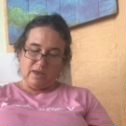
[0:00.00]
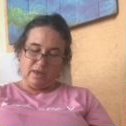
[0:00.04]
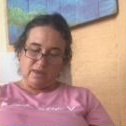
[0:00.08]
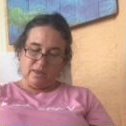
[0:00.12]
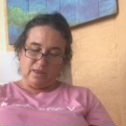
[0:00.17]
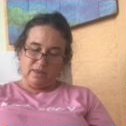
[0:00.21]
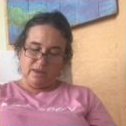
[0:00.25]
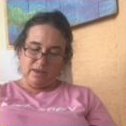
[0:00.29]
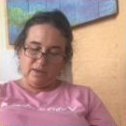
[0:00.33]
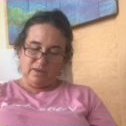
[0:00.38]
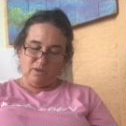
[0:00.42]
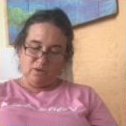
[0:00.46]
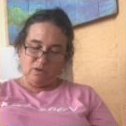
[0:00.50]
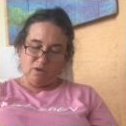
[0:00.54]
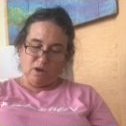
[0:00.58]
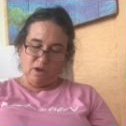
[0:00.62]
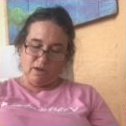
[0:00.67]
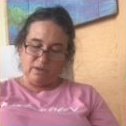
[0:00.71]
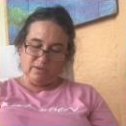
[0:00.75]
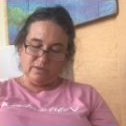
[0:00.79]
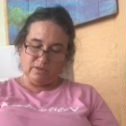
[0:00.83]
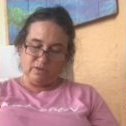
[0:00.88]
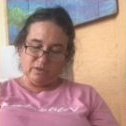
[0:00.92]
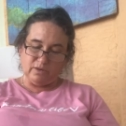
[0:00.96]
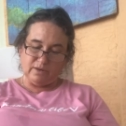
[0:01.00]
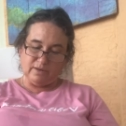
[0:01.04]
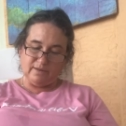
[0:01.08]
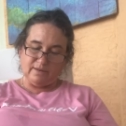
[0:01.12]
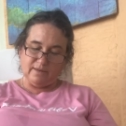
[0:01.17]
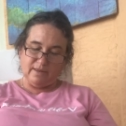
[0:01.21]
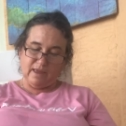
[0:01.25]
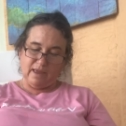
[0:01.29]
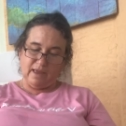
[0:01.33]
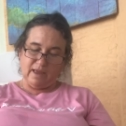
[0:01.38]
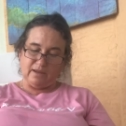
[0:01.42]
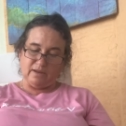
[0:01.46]
These are also to
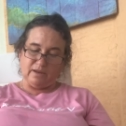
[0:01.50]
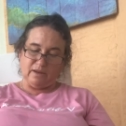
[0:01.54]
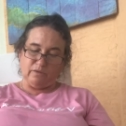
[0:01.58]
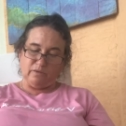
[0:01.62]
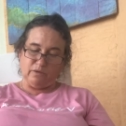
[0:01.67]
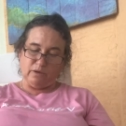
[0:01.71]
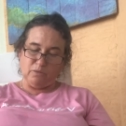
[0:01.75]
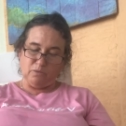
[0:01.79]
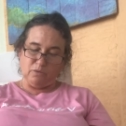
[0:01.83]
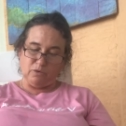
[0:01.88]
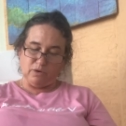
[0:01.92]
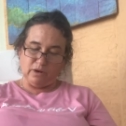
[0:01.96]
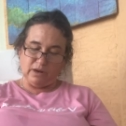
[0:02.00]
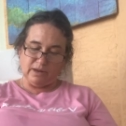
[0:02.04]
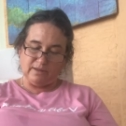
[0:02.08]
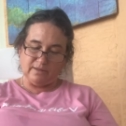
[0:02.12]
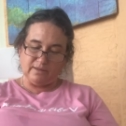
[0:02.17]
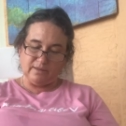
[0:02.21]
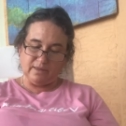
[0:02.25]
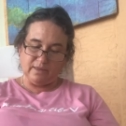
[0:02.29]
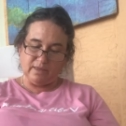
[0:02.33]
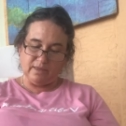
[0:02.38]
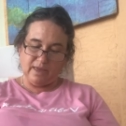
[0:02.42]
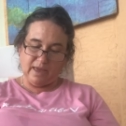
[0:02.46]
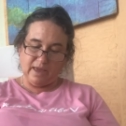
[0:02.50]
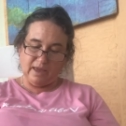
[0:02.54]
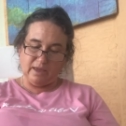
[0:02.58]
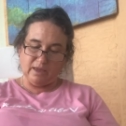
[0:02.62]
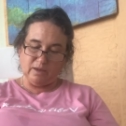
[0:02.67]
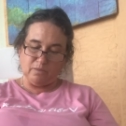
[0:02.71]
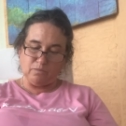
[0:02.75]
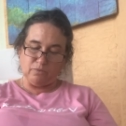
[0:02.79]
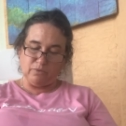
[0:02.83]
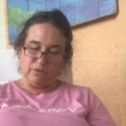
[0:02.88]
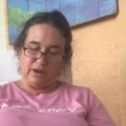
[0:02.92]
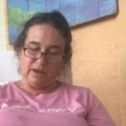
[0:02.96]
stand every morning to thank
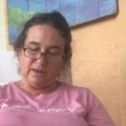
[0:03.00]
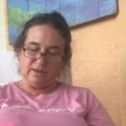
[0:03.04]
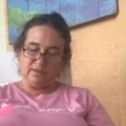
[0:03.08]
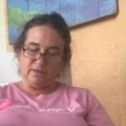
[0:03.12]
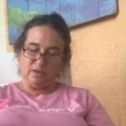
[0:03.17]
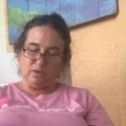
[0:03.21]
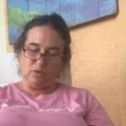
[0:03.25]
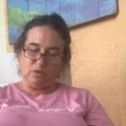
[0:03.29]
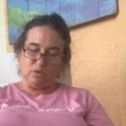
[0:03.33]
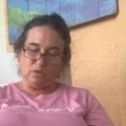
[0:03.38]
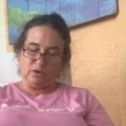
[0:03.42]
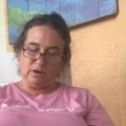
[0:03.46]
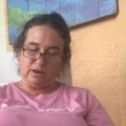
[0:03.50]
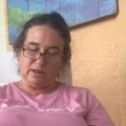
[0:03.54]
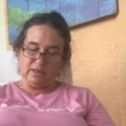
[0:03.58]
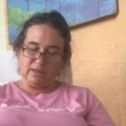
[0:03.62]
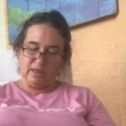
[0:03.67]
and praise the Lord, and